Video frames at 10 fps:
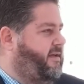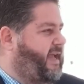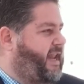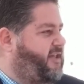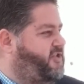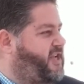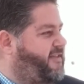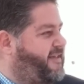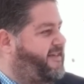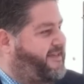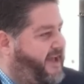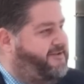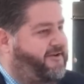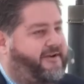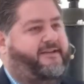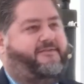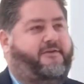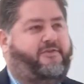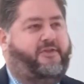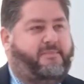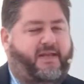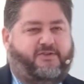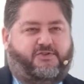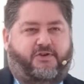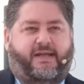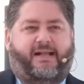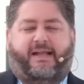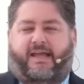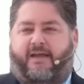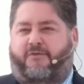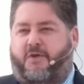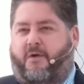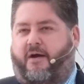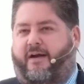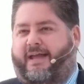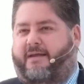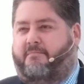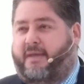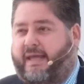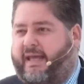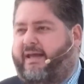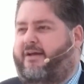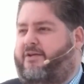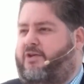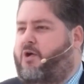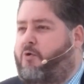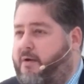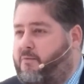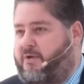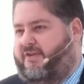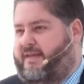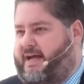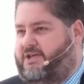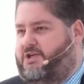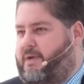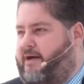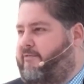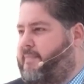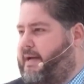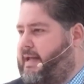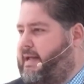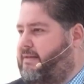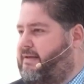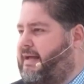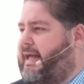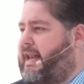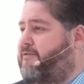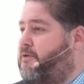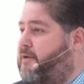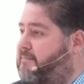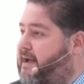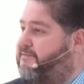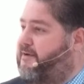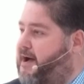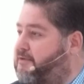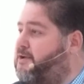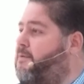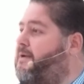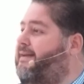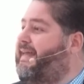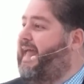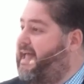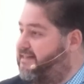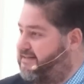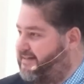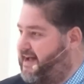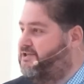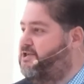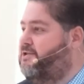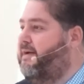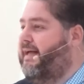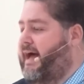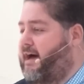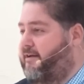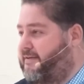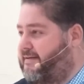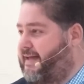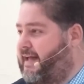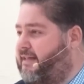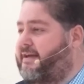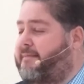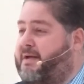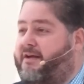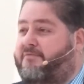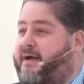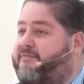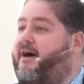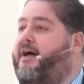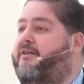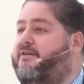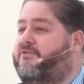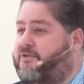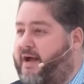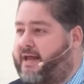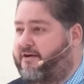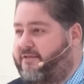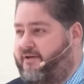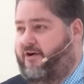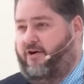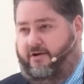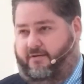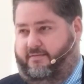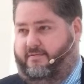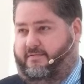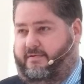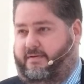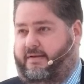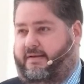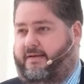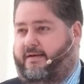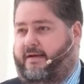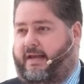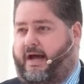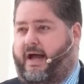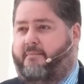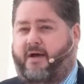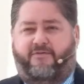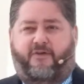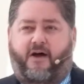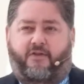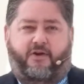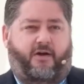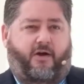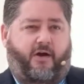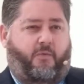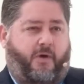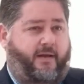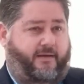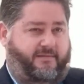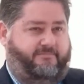And as Jesus said during his earthly ministry, if you are in me, no one will snatch you out of my hands. And if you're in my Father, no one can snatch you out of his hands. Because my Father is greater than all. And I and my Father are one.